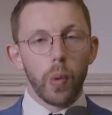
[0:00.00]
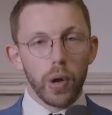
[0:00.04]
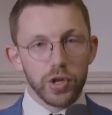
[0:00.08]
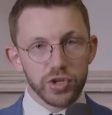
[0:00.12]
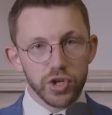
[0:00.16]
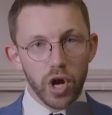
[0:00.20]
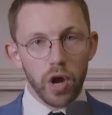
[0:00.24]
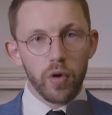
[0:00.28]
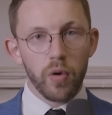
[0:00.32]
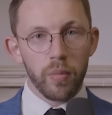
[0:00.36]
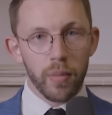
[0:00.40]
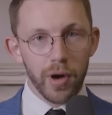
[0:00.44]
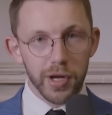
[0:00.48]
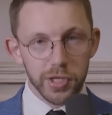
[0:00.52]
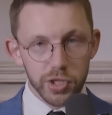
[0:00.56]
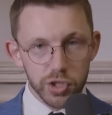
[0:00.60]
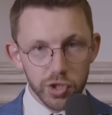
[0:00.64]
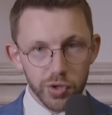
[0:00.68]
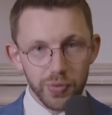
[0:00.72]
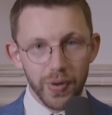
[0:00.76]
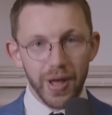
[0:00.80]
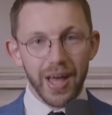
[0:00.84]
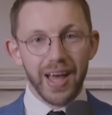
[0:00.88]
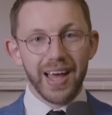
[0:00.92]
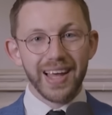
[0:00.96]
which, I
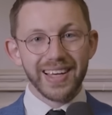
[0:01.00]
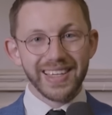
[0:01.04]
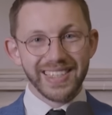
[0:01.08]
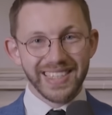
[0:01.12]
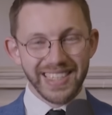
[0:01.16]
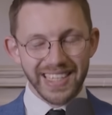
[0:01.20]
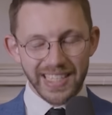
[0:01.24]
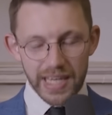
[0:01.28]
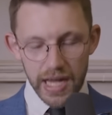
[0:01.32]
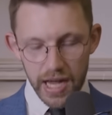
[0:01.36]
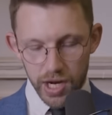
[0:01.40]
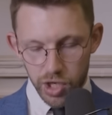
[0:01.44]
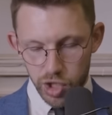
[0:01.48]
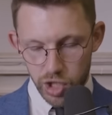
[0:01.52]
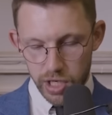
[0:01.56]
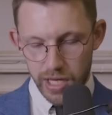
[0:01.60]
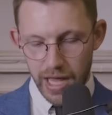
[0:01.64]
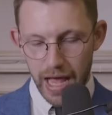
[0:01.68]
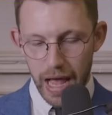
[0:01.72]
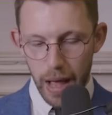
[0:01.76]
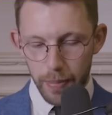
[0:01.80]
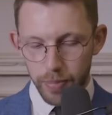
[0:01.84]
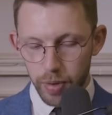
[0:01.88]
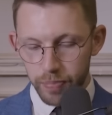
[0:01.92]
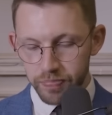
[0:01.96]
remind you, did
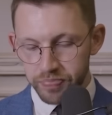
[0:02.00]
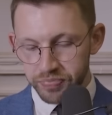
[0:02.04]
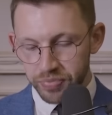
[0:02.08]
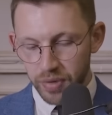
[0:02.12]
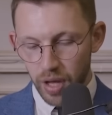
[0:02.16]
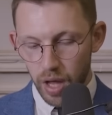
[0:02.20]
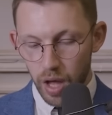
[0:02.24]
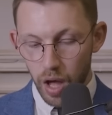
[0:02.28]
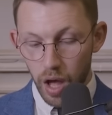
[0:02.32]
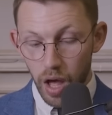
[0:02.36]
actually happen.